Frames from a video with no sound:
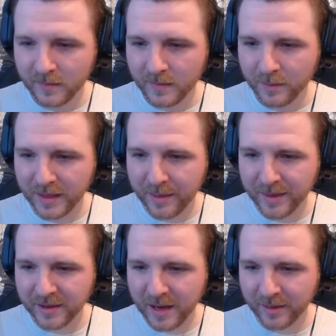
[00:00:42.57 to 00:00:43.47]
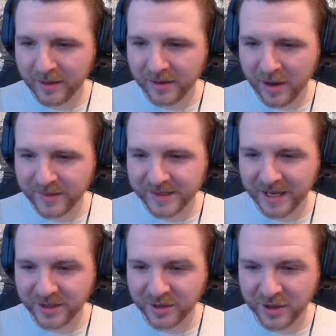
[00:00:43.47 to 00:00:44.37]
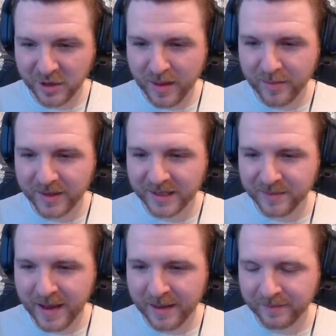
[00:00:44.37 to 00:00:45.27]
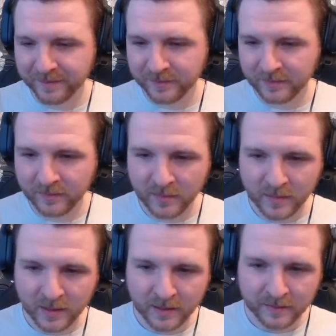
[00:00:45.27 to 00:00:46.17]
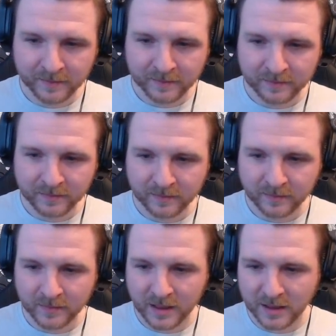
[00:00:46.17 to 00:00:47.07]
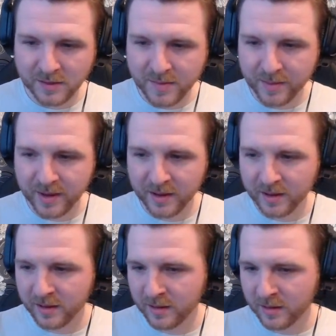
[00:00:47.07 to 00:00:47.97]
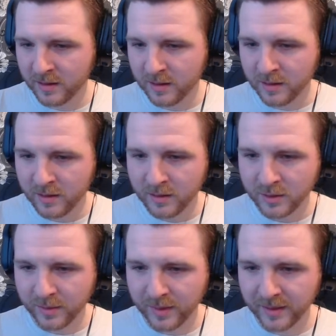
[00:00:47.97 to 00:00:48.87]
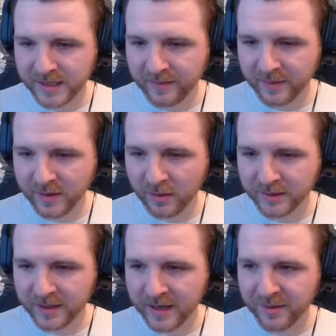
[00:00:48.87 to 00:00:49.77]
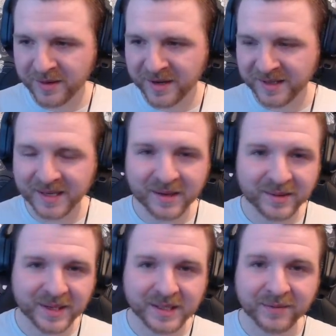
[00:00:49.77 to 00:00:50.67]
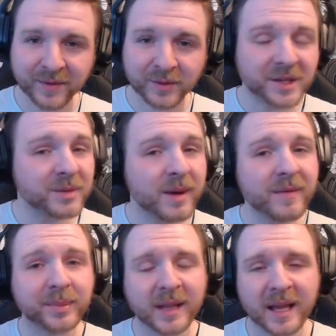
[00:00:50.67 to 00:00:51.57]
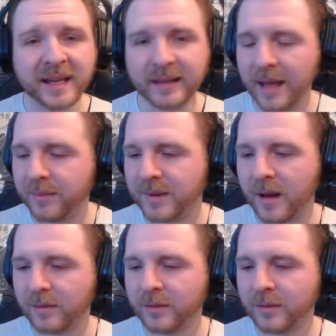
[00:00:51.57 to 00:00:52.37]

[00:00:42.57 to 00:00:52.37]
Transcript: But let me know down below in the comment section, do you remember this map? Do you remember 007 GoldenEye on the Nintendo 64? Did you ever play it? Let me know.